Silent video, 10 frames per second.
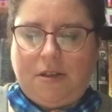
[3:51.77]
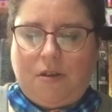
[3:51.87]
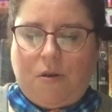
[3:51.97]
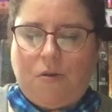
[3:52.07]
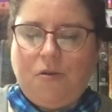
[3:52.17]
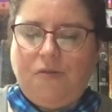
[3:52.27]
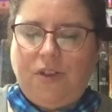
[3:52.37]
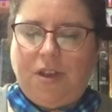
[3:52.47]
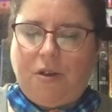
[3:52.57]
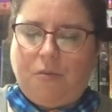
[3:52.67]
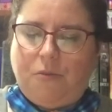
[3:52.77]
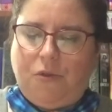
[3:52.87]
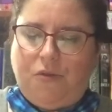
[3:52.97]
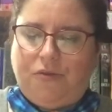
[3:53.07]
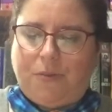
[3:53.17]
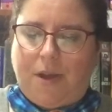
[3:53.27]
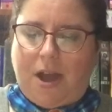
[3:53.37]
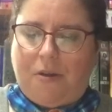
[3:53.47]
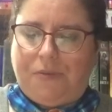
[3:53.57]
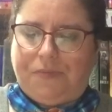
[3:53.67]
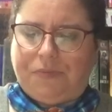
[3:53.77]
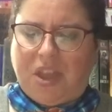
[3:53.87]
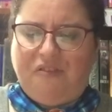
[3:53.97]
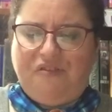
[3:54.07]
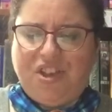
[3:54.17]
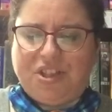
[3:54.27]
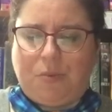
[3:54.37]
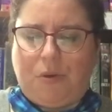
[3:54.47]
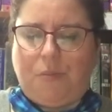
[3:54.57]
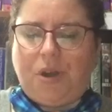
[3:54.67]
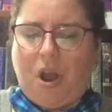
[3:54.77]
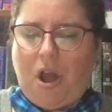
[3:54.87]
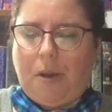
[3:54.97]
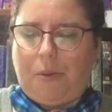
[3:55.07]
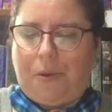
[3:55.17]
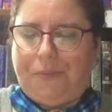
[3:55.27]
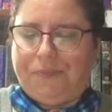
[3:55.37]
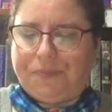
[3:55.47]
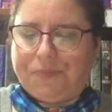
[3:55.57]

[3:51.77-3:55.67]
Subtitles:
Ogilvy moved about, invisible but audible.